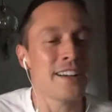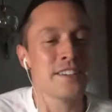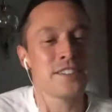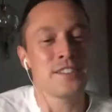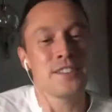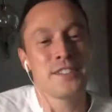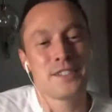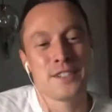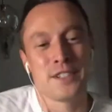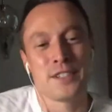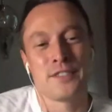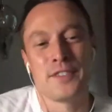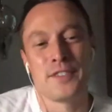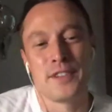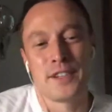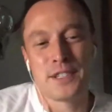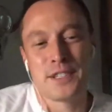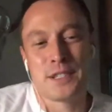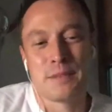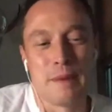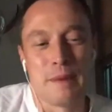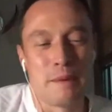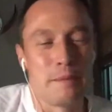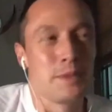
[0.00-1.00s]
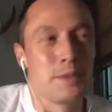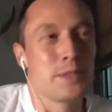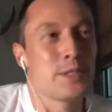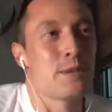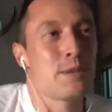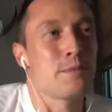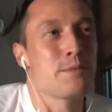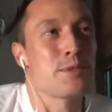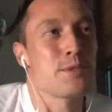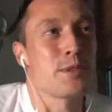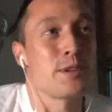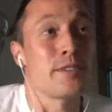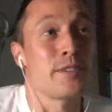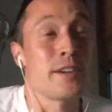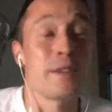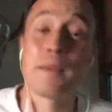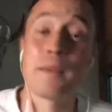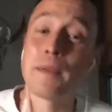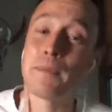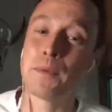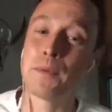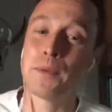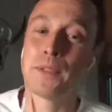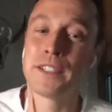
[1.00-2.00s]
just finished a membership survey.
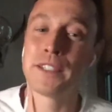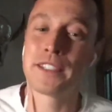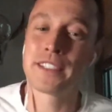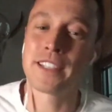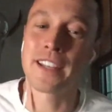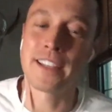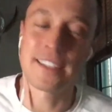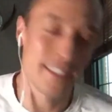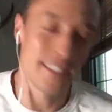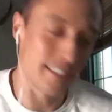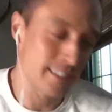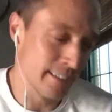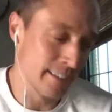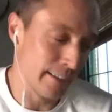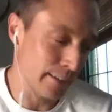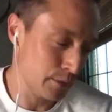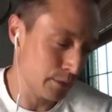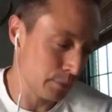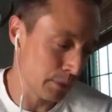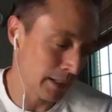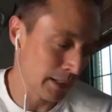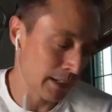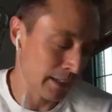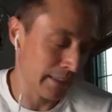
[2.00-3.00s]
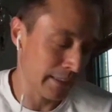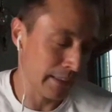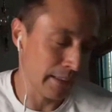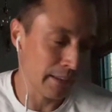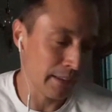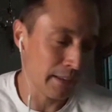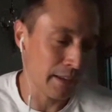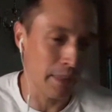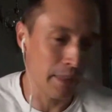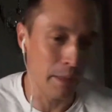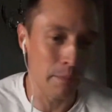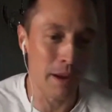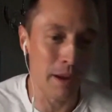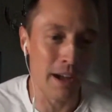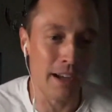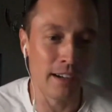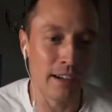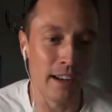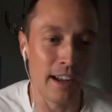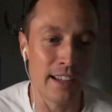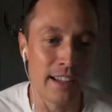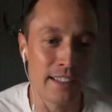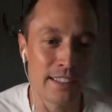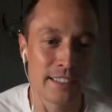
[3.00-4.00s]
Maybe we'll discuss this next week on the
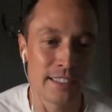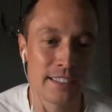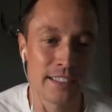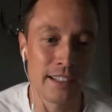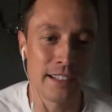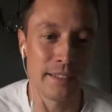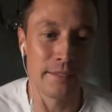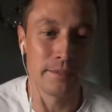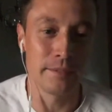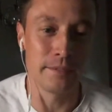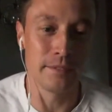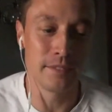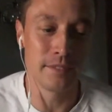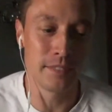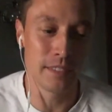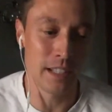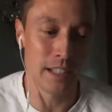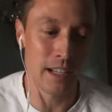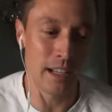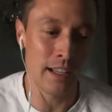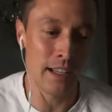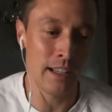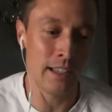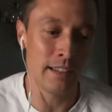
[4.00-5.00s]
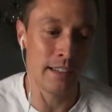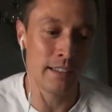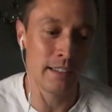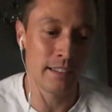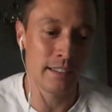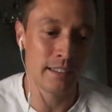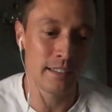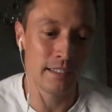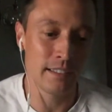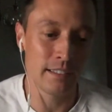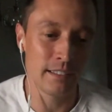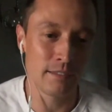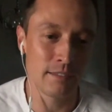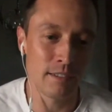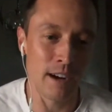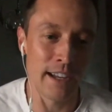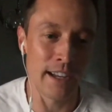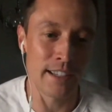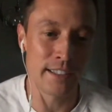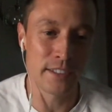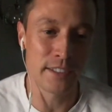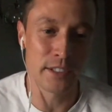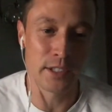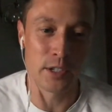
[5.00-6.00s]
podcast. Ryan's
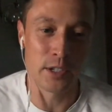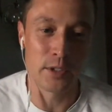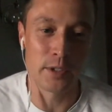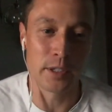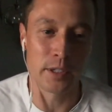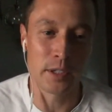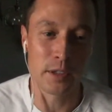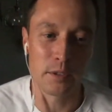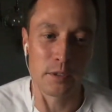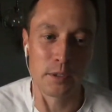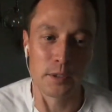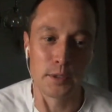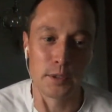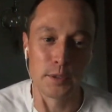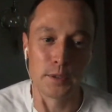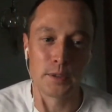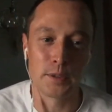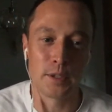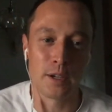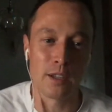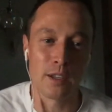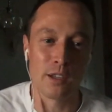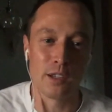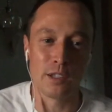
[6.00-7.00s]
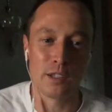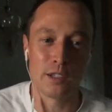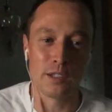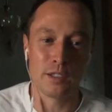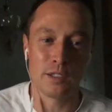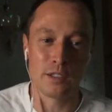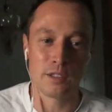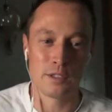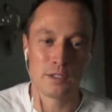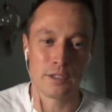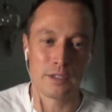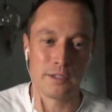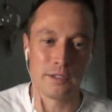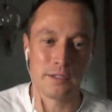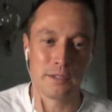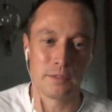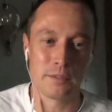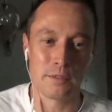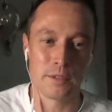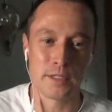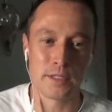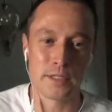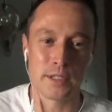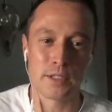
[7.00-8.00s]
still going through all the
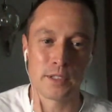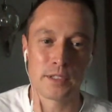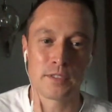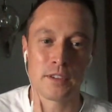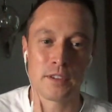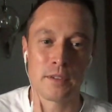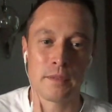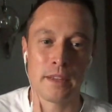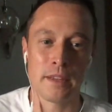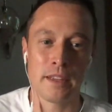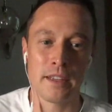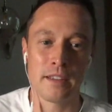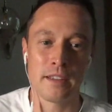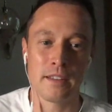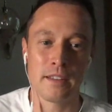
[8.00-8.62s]
results from it.